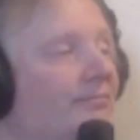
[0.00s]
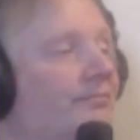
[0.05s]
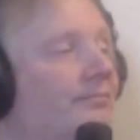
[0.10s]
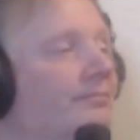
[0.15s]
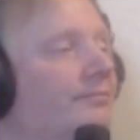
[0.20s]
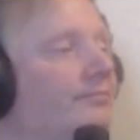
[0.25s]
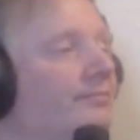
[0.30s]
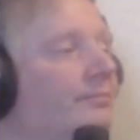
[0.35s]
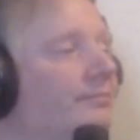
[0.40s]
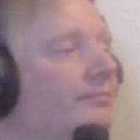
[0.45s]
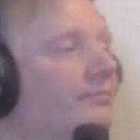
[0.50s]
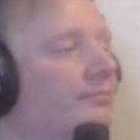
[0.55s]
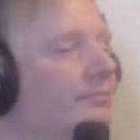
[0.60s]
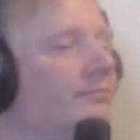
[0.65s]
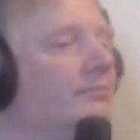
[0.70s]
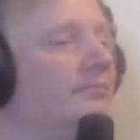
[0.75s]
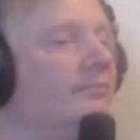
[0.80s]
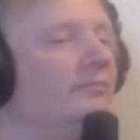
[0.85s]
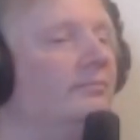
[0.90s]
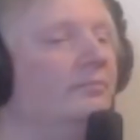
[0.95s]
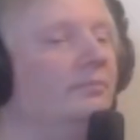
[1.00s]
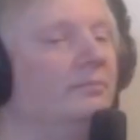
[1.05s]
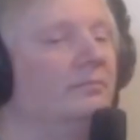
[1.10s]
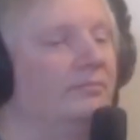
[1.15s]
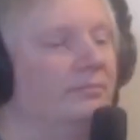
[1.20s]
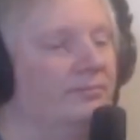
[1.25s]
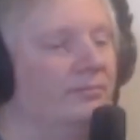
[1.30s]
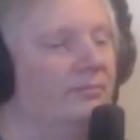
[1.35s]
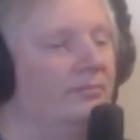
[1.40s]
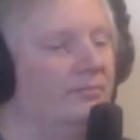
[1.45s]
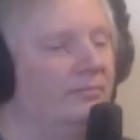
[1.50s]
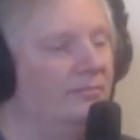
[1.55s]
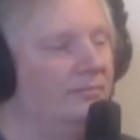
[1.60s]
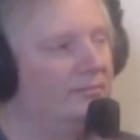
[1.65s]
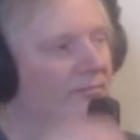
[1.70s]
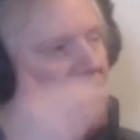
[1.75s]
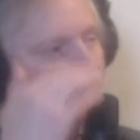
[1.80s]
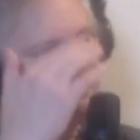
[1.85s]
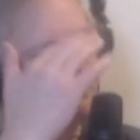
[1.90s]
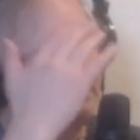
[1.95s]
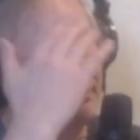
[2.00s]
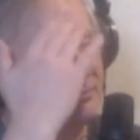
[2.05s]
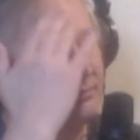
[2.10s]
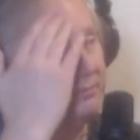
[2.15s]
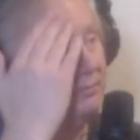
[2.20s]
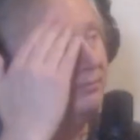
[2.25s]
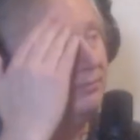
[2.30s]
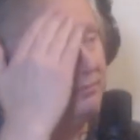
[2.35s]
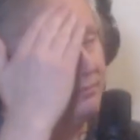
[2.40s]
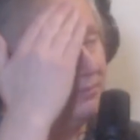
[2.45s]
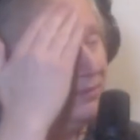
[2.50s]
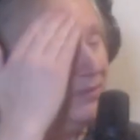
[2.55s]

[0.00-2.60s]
Wow. All right then.